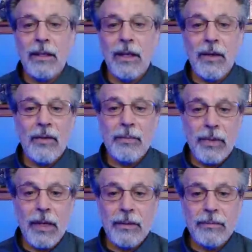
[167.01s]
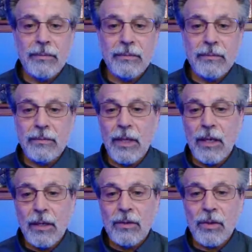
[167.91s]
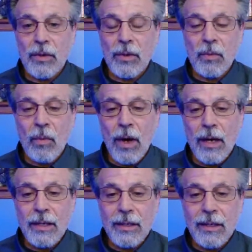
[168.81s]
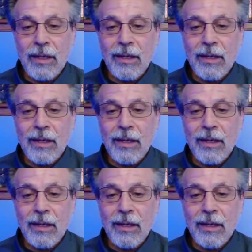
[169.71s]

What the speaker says: enough blood. So you want